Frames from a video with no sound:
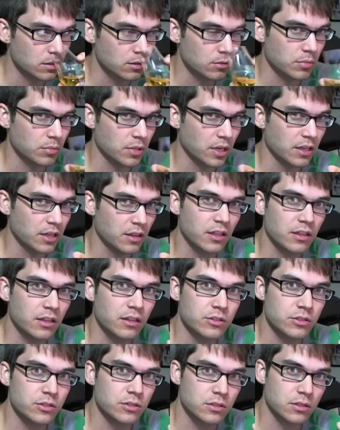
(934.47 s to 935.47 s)
But I think
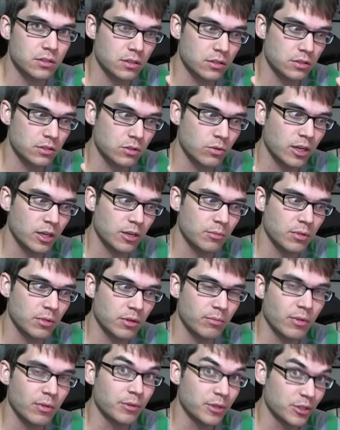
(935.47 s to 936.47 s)
there's there's quite a bit,
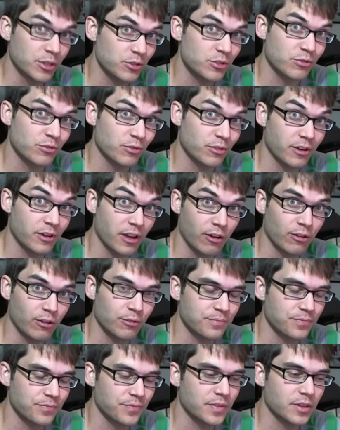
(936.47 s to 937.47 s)
I'm going to use it for now,
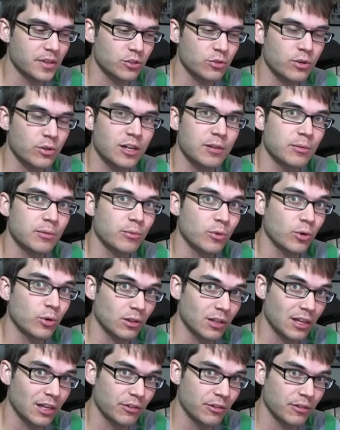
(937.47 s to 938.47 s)
there's quite a bit more
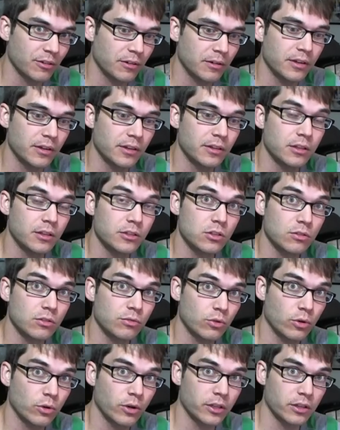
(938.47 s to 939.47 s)
leather in this
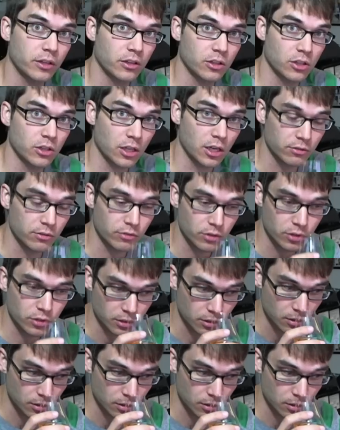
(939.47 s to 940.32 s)
Laphroaig than the Lagavulin.